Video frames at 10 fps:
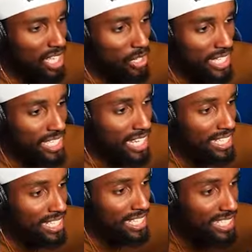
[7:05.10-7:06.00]
Okay,
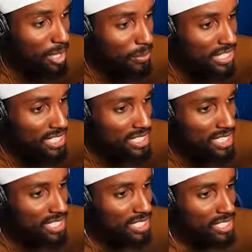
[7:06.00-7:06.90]
can I get up, please?
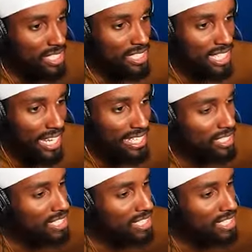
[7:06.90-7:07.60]
Can I?